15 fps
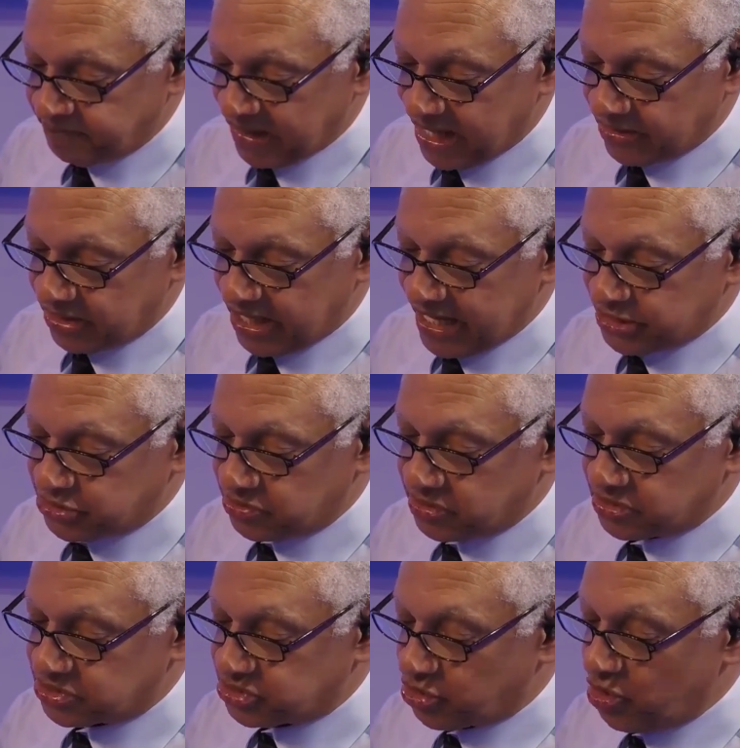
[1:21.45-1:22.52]
in the
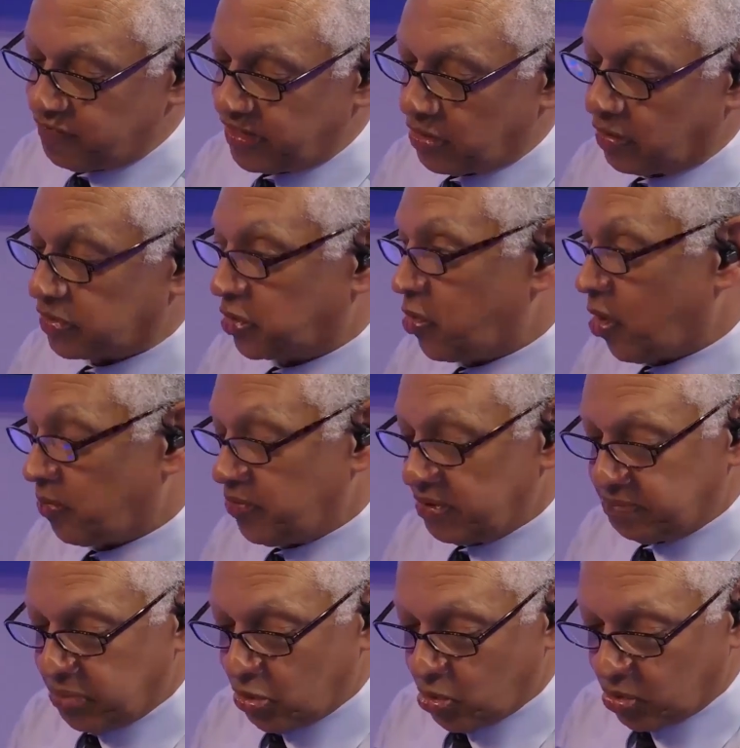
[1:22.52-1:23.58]
nation serving on
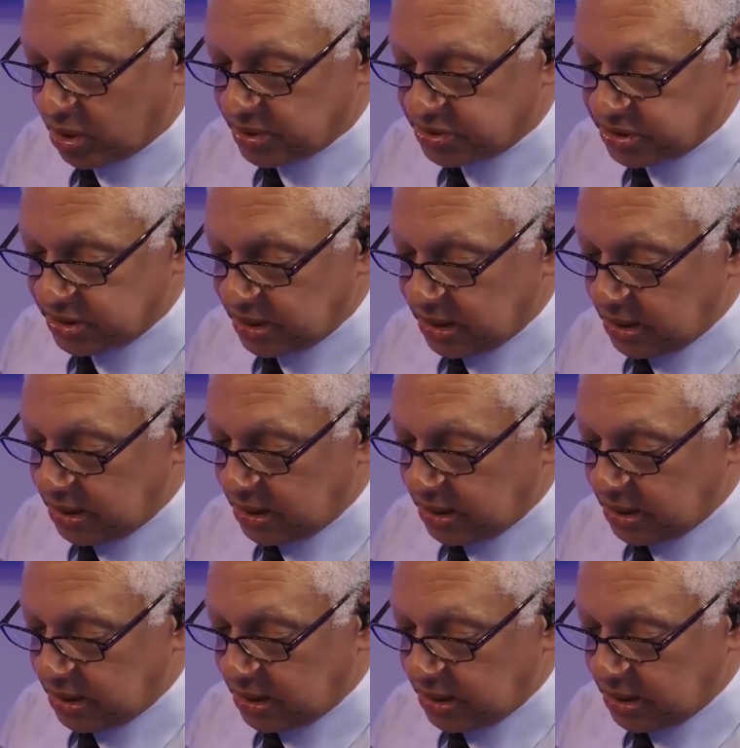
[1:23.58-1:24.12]
corporate boards.